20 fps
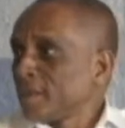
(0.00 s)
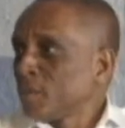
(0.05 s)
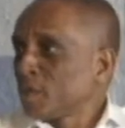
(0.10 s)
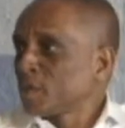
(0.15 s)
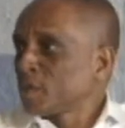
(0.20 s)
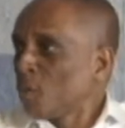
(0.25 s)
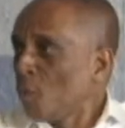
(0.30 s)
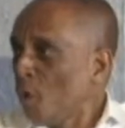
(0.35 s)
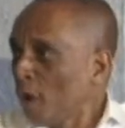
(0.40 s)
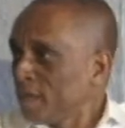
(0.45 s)

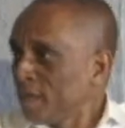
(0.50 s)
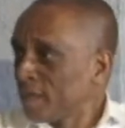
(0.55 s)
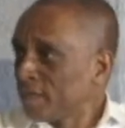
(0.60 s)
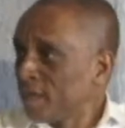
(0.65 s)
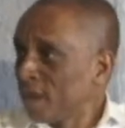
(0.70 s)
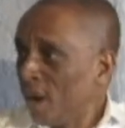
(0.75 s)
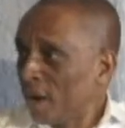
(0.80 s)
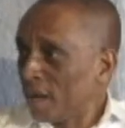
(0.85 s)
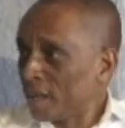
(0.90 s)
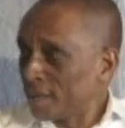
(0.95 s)
But to want a
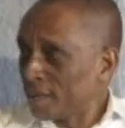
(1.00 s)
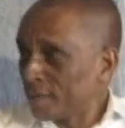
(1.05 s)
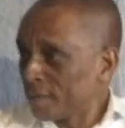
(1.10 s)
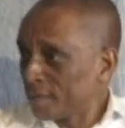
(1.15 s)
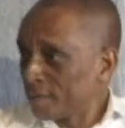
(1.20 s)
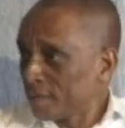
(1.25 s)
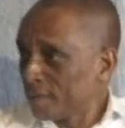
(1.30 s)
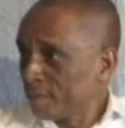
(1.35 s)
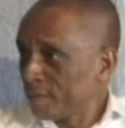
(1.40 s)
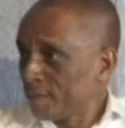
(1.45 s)
dollar
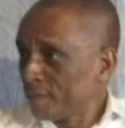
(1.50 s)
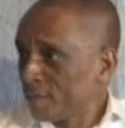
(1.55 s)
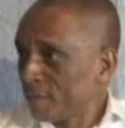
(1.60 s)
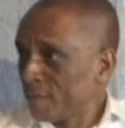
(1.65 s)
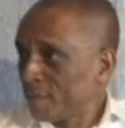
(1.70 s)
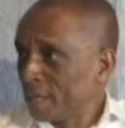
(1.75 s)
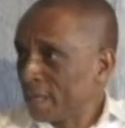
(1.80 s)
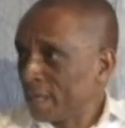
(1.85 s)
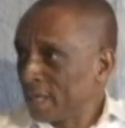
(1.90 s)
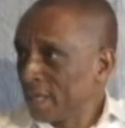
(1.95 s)

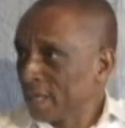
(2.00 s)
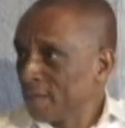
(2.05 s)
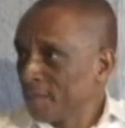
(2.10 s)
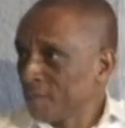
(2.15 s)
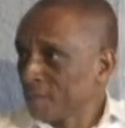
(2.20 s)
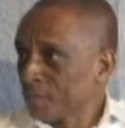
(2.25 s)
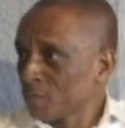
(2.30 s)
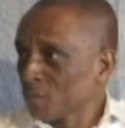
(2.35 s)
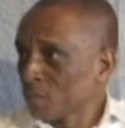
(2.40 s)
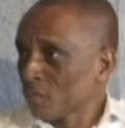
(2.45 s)
for
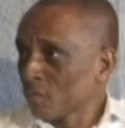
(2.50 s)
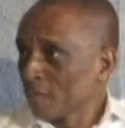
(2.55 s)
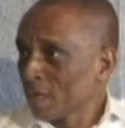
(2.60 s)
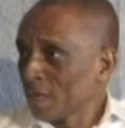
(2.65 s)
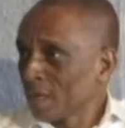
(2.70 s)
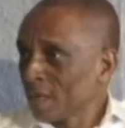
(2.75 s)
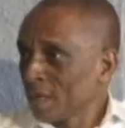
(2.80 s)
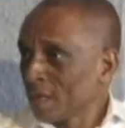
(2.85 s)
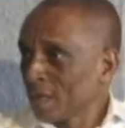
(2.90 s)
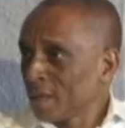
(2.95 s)
me,
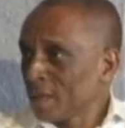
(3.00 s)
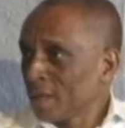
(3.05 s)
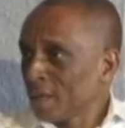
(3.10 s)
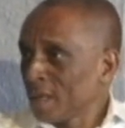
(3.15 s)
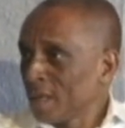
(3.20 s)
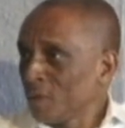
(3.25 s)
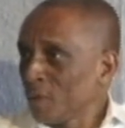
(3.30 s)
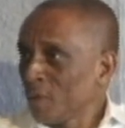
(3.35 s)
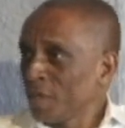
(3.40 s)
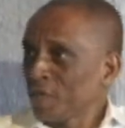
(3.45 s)

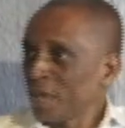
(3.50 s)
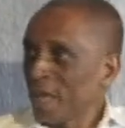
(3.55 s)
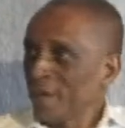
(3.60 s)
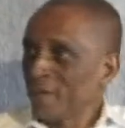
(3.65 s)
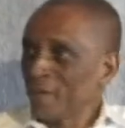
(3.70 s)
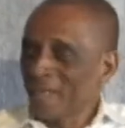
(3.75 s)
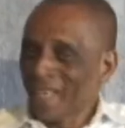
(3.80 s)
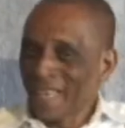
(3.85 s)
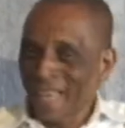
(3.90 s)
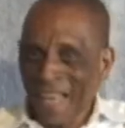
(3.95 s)
in which
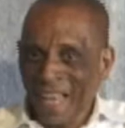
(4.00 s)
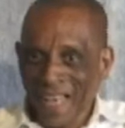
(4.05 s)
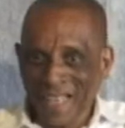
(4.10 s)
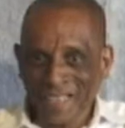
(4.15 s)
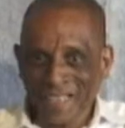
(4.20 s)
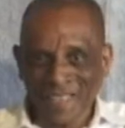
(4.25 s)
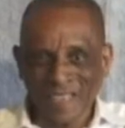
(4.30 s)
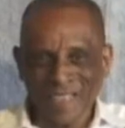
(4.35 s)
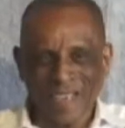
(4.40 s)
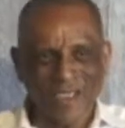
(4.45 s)
if he
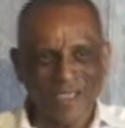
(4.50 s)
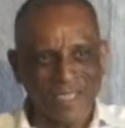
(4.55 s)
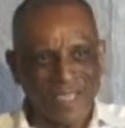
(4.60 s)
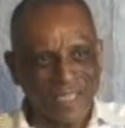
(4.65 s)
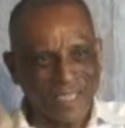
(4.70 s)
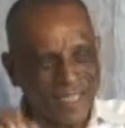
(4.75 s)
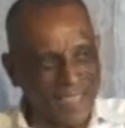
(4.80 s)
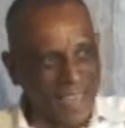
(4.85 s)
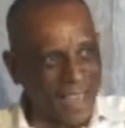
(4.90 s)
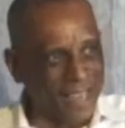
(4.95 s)
can't
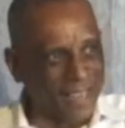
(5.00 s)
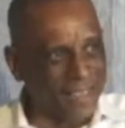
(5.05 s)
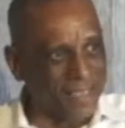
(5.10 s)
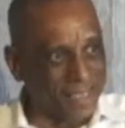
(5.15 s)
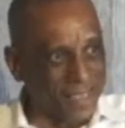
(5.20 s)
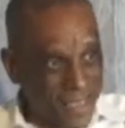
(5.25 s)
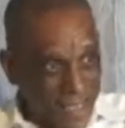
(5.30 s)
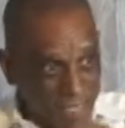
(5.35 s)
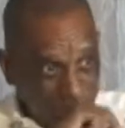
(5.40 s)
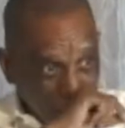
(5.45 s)
understand
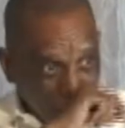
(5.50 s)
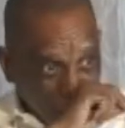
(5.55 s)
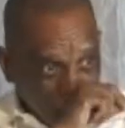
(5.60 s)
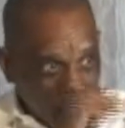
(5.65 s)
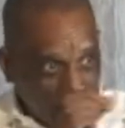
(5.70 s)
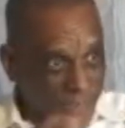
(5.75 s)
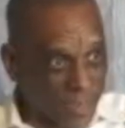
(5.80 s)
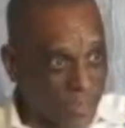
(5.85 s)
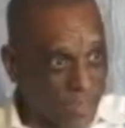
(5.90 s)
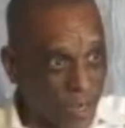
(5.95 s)
the
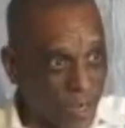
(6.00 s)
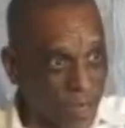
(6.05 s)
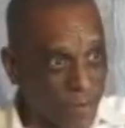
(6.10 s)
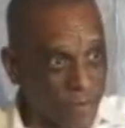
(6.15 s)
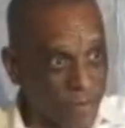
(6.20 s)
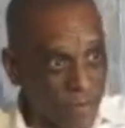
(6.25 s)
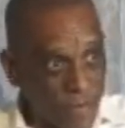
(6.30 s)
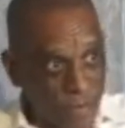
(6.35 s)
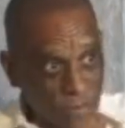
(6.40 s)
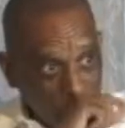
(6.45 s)
significance
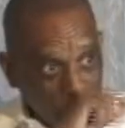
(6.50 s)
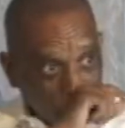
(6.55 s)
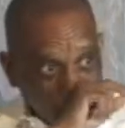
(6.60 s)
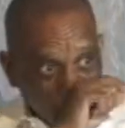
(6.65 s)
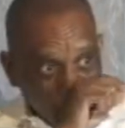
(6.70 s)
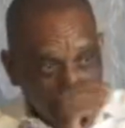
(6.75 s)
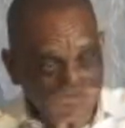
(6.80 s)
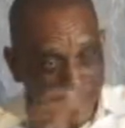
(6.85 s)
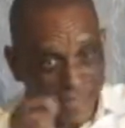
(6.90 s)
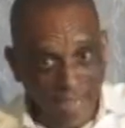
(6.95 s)
of
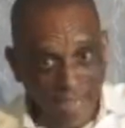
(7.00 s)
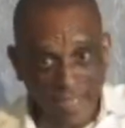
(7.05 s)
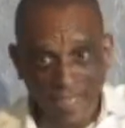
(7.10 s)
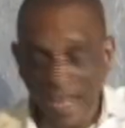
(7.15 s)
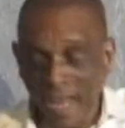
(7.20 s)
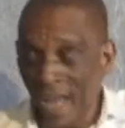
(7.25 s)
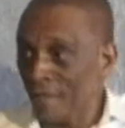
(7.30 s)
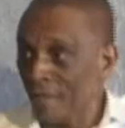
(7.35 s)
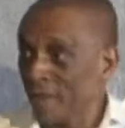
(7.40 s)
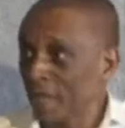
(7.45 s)

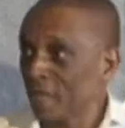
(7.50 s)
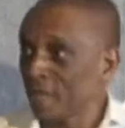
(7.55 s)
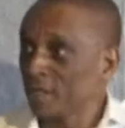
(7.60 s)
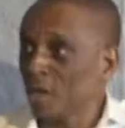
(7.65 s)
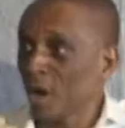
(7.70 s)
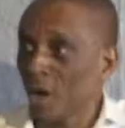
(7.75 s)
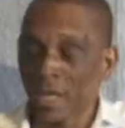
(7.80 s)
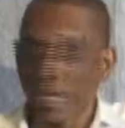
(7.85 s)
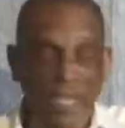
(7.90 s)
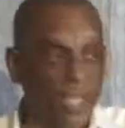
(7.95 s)
not having a
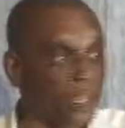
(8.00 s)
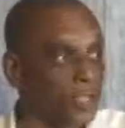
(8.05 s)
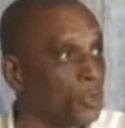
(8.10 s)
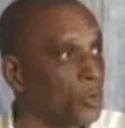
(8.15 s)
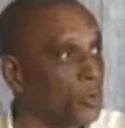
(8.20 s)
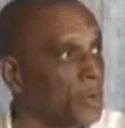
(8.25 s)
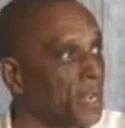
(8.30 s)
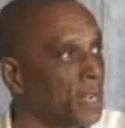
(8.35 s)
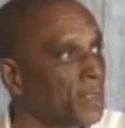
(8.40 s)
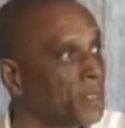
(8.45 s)
dollar at
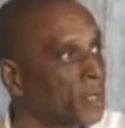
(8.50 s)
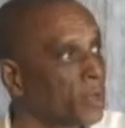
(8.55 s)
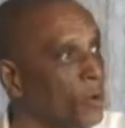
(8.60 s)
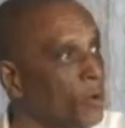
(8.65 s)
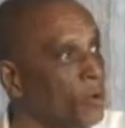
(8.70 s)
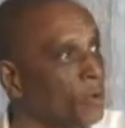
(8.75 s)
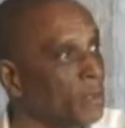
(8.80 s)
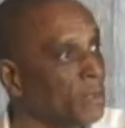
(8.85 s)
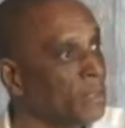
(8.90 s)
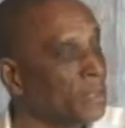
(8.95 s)
two years
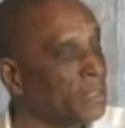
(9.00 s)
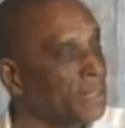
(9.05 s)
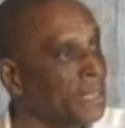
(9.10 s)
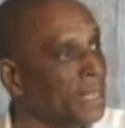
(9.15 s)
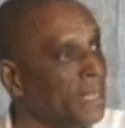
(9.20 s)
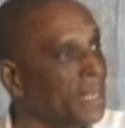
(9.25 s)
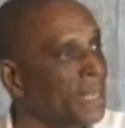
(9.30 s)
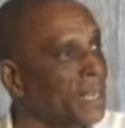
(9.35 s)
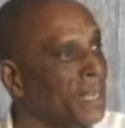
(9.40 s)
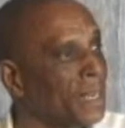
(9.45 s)
old,
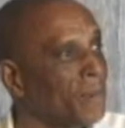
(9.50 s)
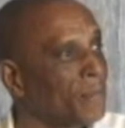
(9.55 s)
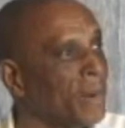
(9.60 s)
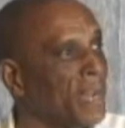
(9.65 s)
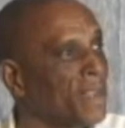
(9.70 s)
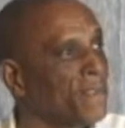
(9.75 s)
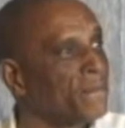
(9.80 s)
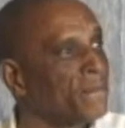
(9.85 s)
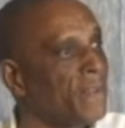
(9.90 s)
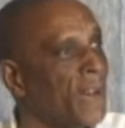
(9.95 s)

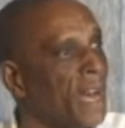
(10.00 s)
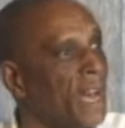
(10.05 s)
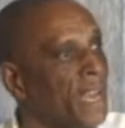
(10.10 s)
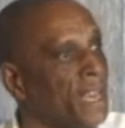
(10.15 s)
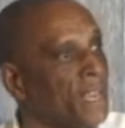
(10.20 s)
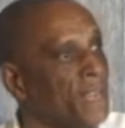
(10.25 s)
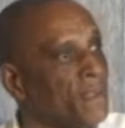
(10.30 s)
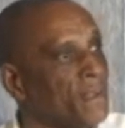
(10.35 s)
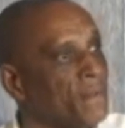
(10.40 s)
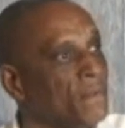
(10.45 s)
by
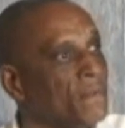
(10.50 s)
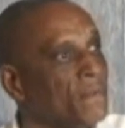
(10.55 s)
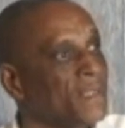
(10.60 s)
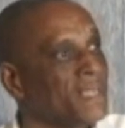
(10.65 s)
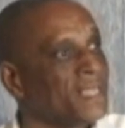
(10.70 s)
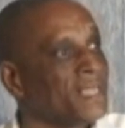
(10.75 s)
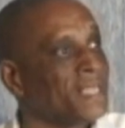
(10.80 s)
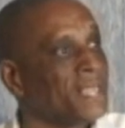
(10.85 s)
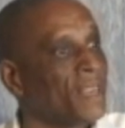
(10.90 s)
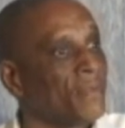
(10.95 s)
five,
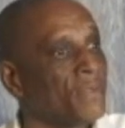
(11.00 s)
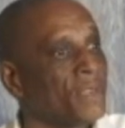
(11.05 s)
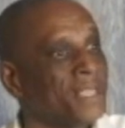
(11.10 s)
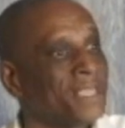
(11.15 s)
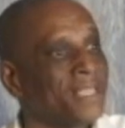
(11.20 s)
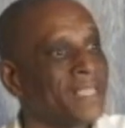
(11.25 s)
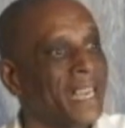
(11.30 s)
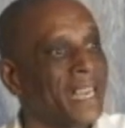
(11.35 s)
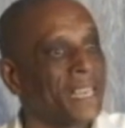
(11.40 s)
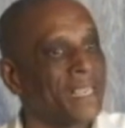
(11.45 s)

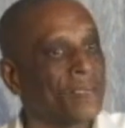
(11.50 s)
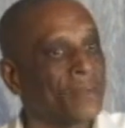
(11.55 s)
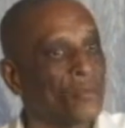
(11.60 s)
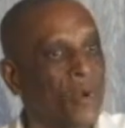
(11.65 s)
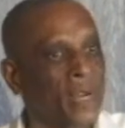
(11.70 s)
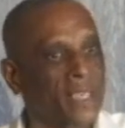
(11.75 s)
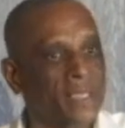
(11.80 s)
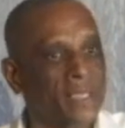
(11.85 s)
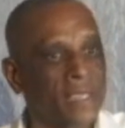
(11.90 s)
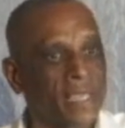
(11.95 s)
seven, ten,
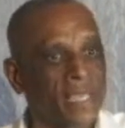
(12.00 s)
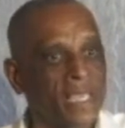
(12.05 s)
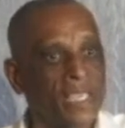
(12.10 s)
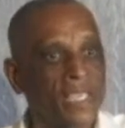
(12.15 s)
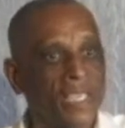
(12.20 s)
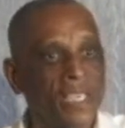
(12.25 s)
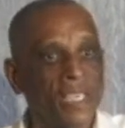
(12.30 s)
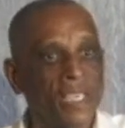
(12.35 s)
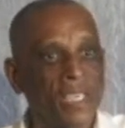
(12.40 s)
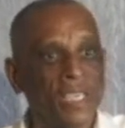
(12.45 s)
what can
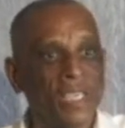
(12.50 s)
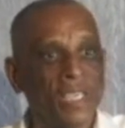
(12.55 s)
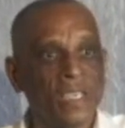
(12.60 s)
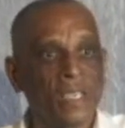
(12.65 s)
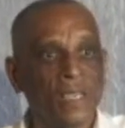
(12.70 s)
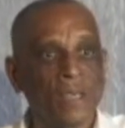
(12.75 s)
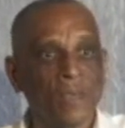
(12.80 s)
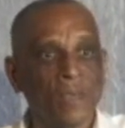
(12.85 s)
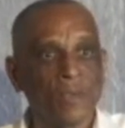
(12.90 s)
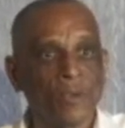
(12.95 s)

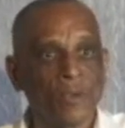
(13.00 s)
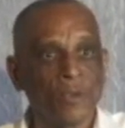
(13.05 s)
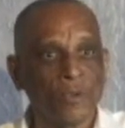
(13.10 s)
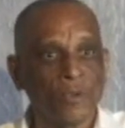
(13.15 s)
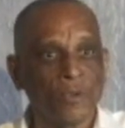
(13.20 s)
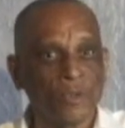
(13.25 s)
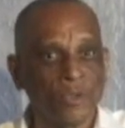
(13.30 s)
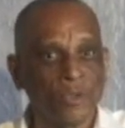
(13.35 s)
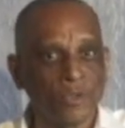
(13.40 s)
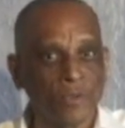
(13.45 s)
he
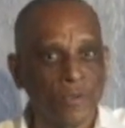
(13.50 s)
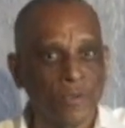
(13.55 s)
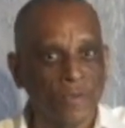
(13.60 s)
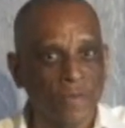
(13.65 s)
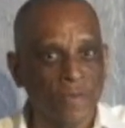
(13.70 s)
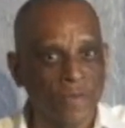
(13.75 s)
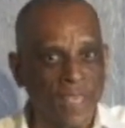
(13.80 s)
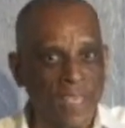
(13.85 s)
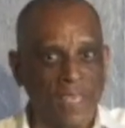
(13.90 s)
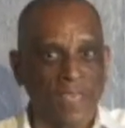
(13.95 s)

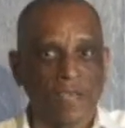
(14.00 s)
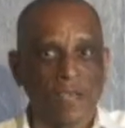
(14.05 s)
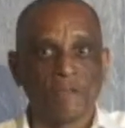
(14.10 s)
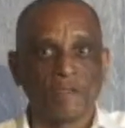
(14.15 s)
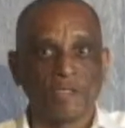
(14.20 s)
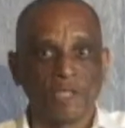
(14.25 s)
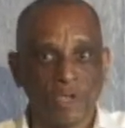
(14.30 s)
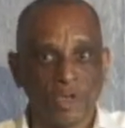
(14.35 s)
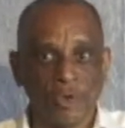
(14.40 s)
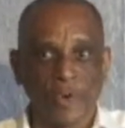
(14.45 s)
think
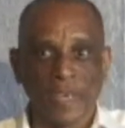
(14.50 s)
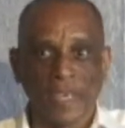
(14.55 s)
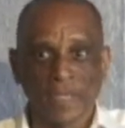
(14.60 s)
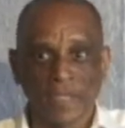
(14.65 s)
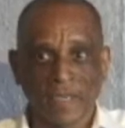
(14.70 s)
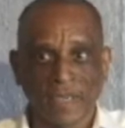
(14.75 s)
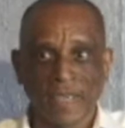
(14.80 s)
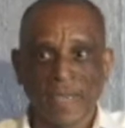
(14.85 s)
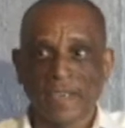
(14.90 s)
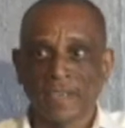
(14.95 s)
of
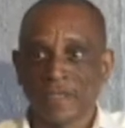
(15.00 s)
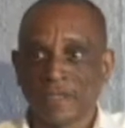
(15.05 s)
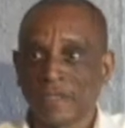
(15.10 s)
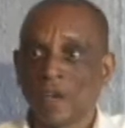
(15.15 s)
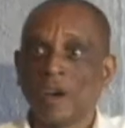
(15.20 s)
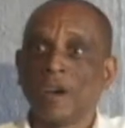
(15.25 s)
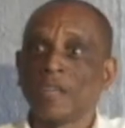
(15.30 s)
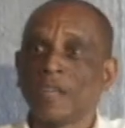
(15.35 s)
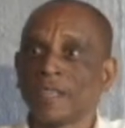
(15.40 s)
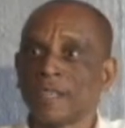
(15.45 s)
doing to get a
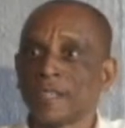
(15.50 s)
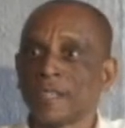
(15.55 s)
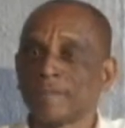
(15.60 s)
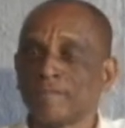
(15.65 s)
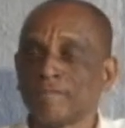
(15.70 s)
dollar?